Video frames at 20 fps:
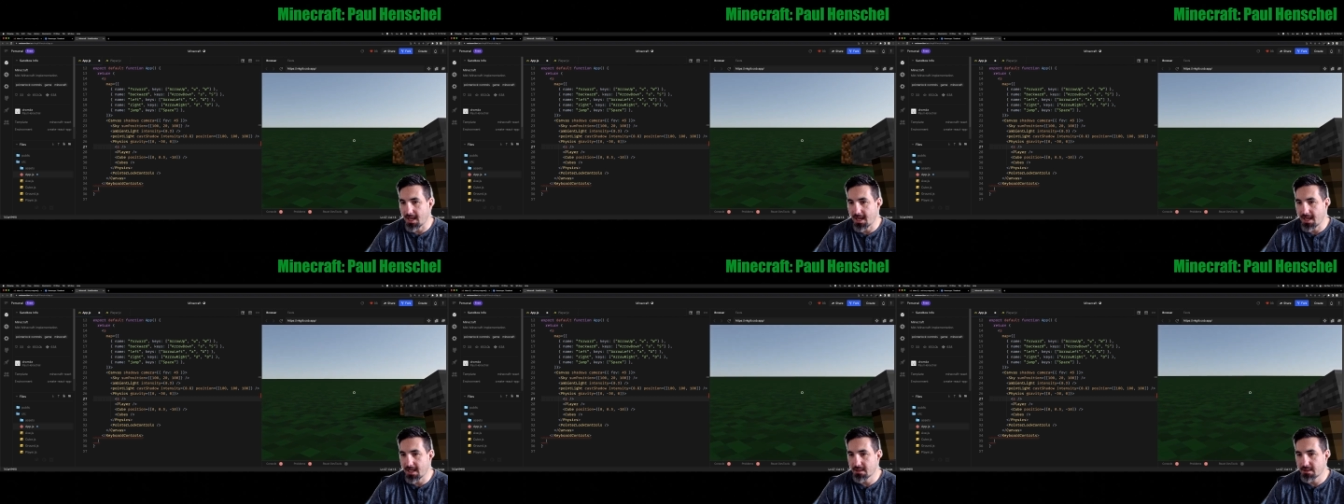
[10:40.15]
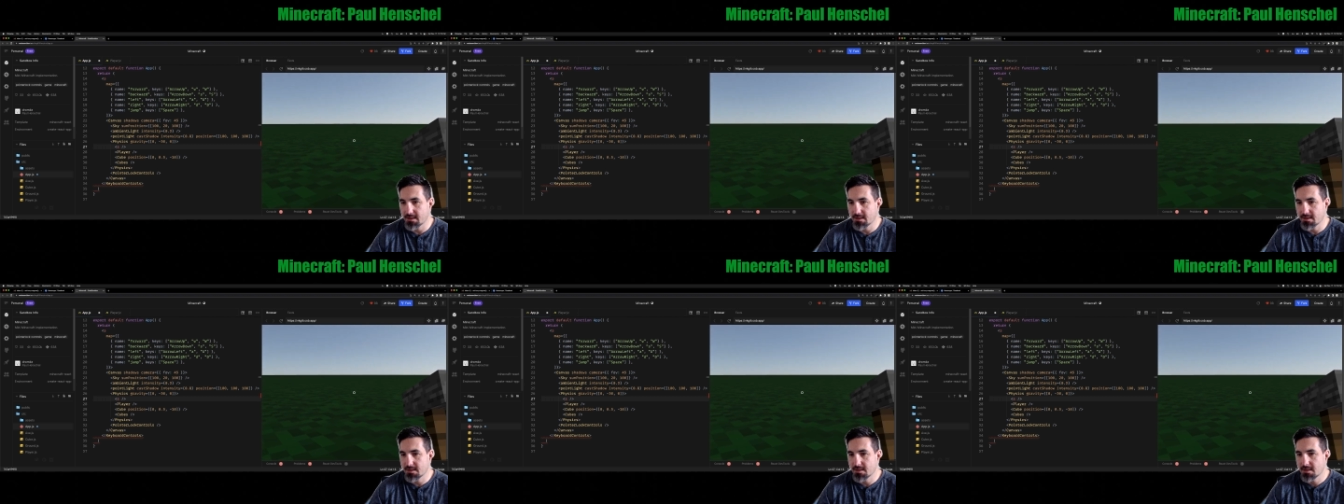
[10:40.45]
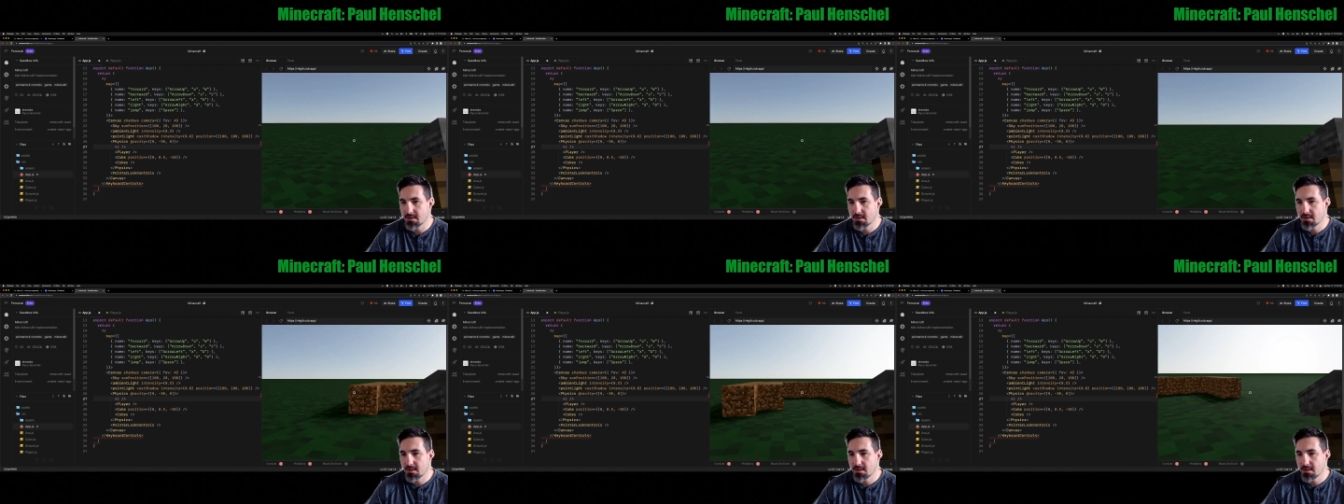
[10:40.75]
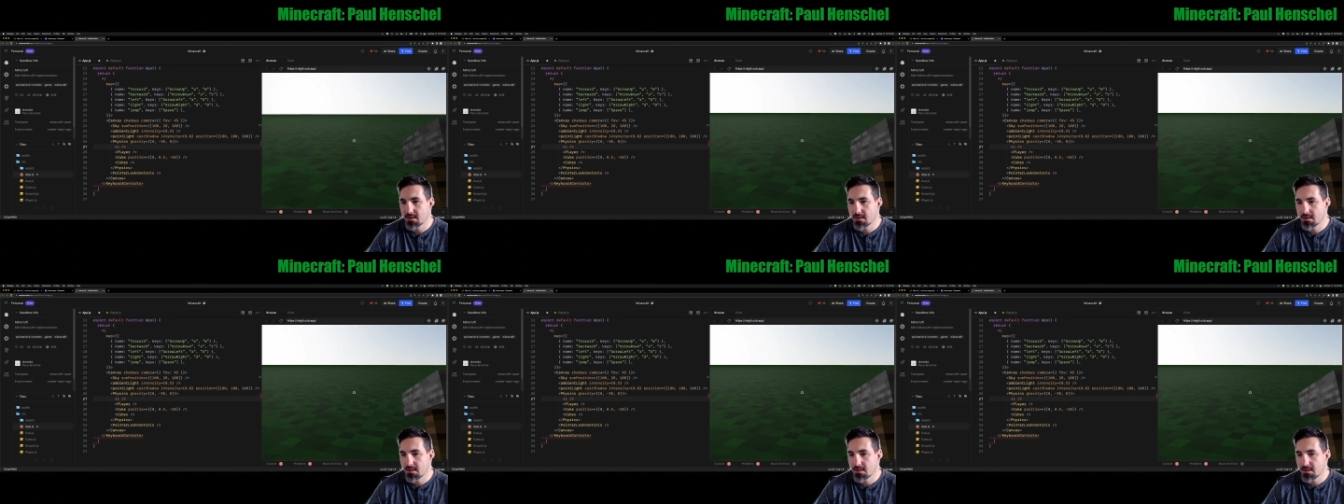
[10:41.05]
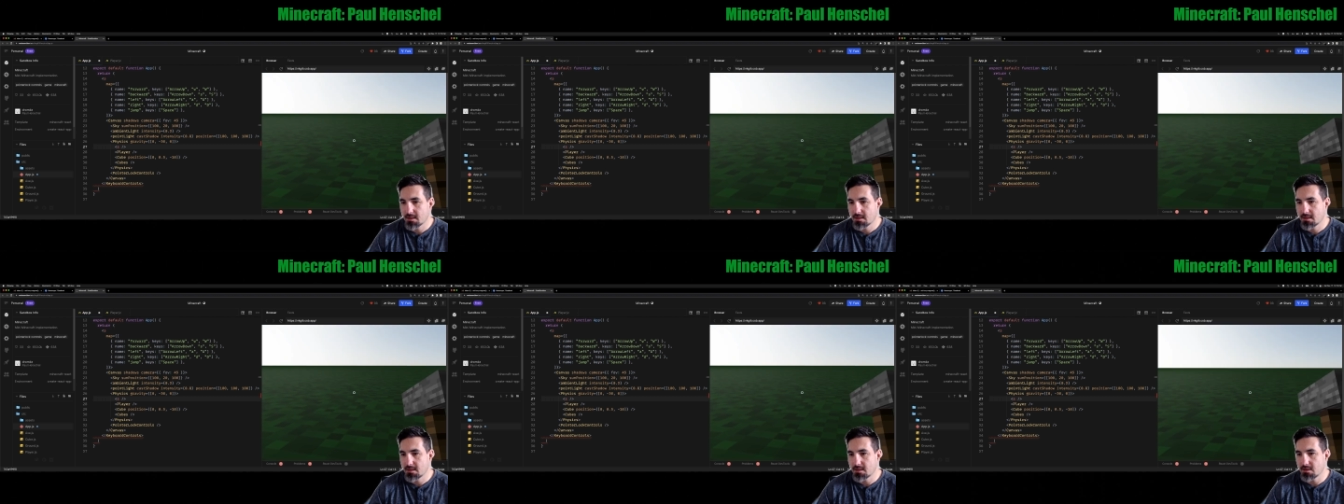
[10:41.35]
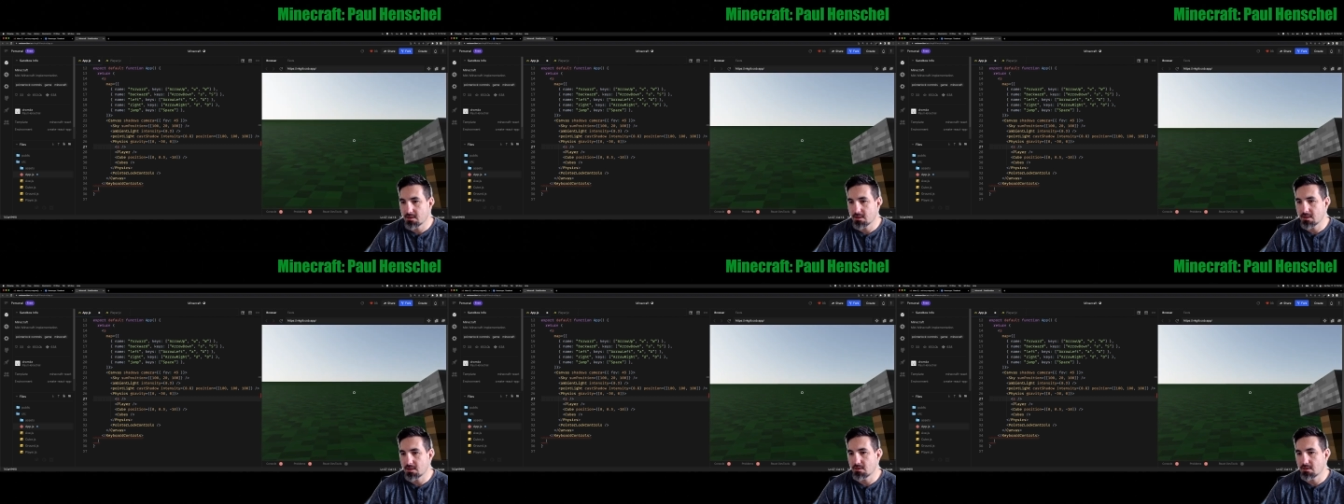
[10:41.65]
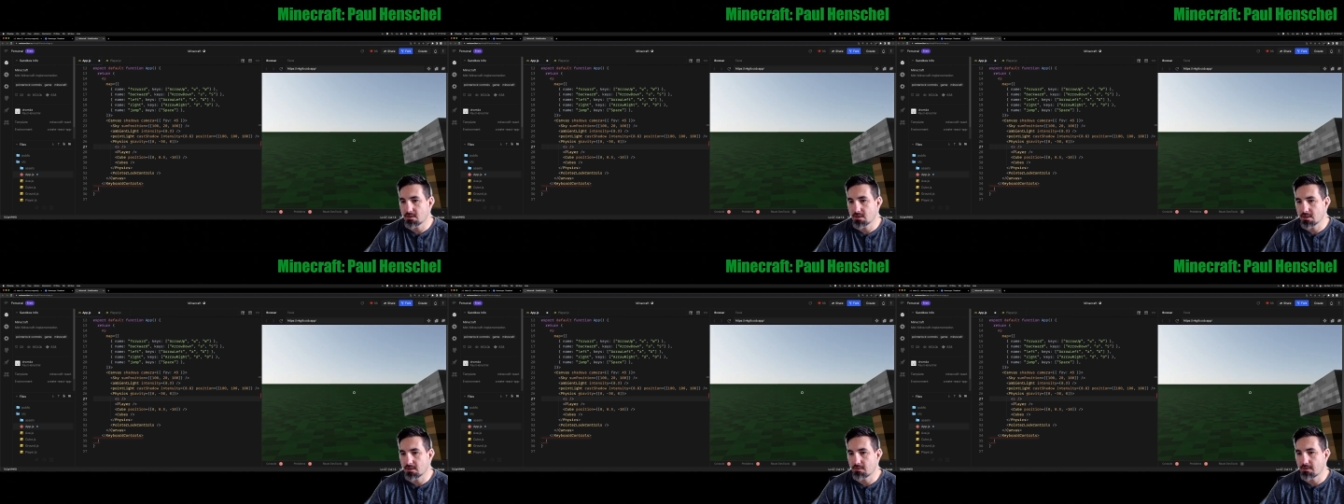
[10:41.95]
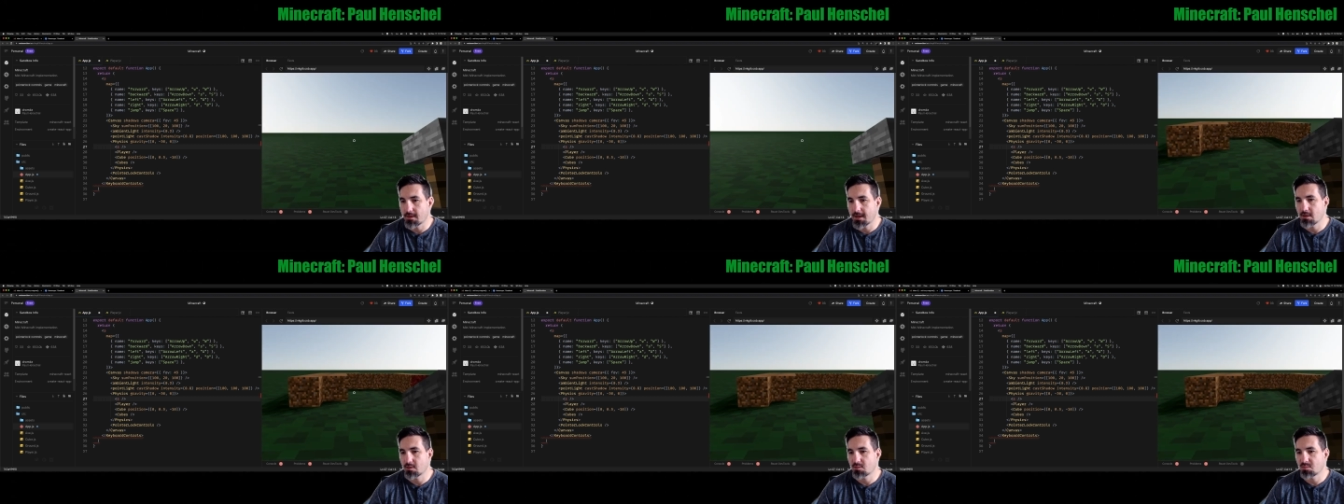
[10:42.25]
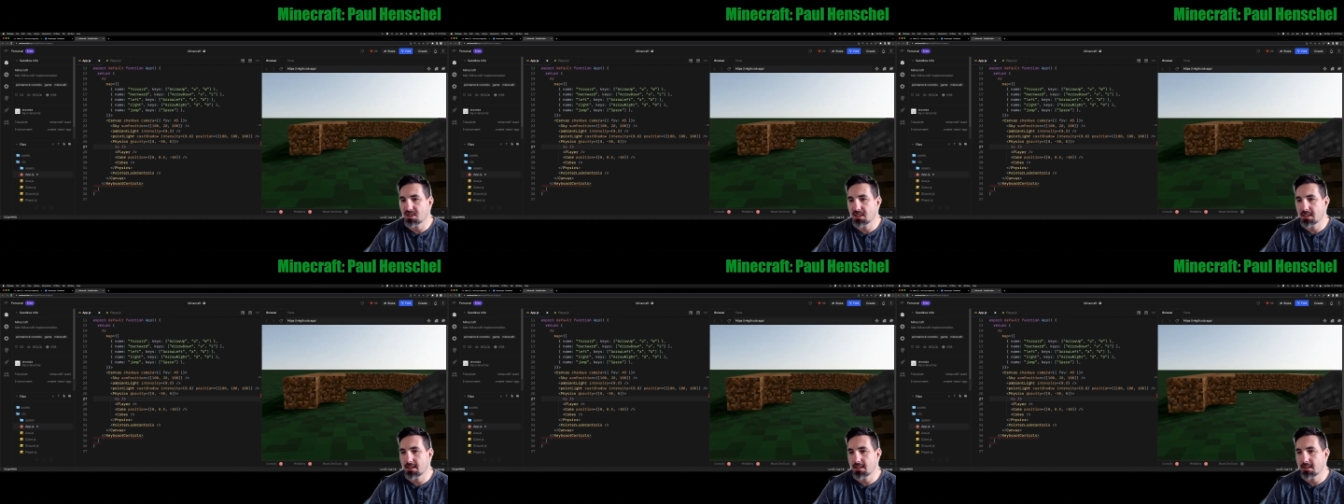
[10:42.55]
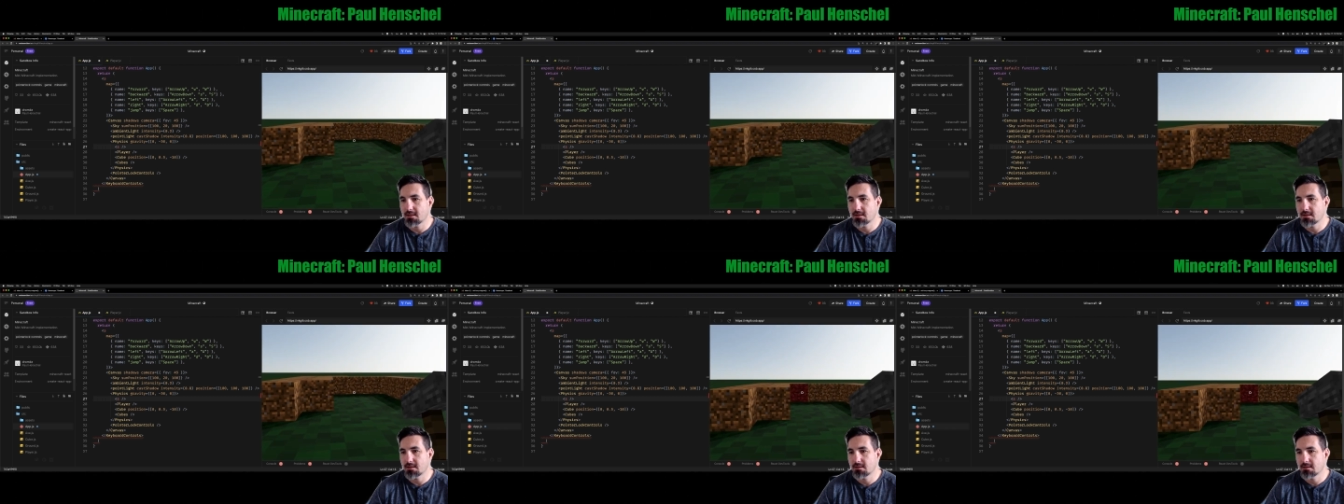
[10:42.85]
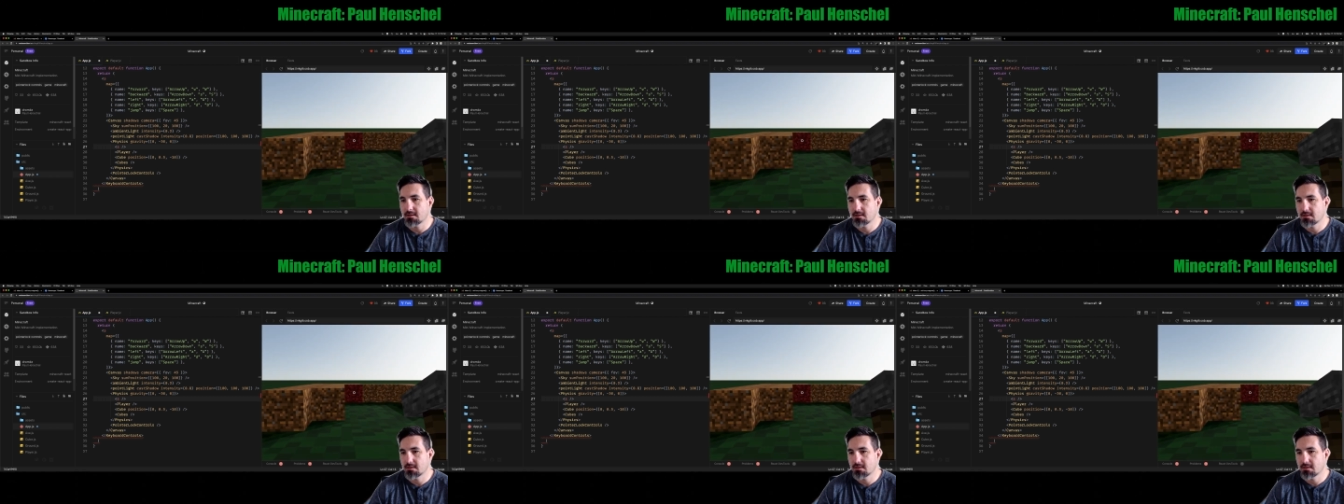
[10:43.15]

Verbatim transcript: axe. You can use this ground plane,